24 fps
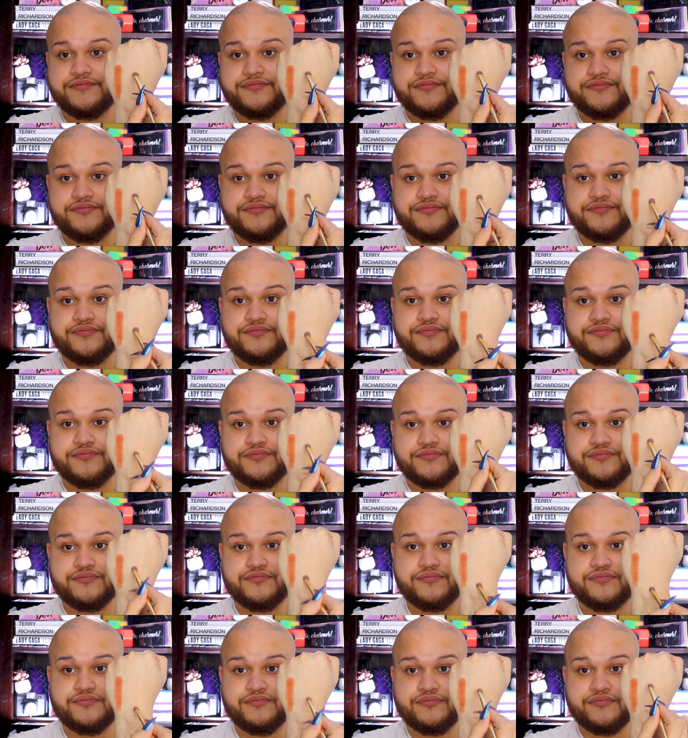
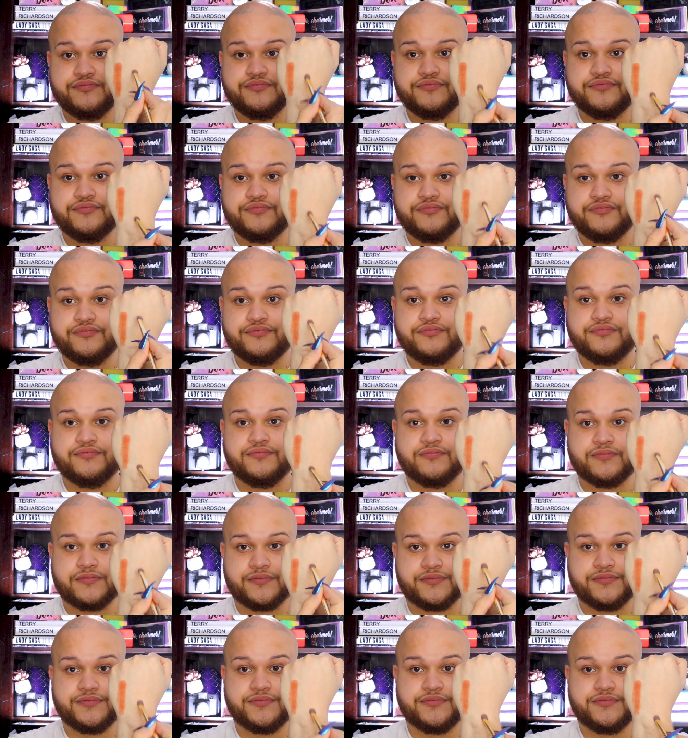
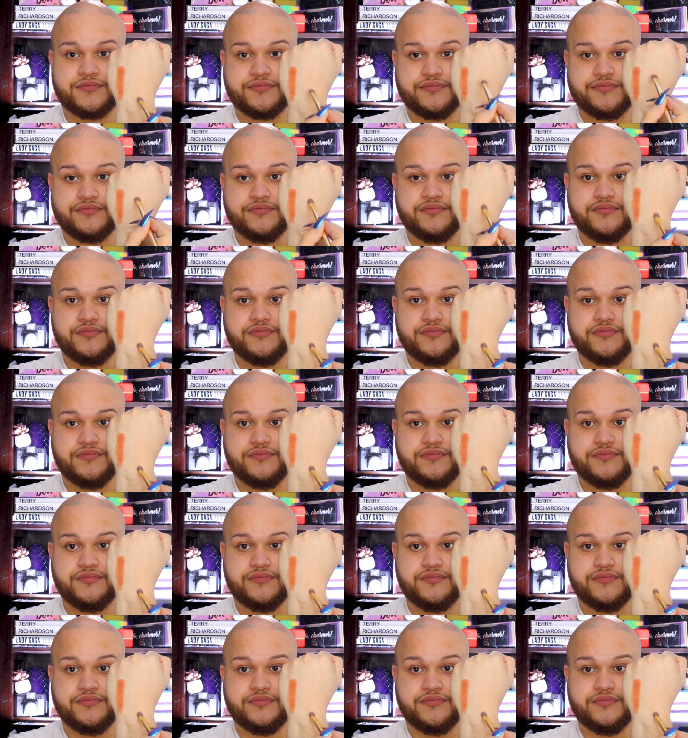No one is speaking in this clip.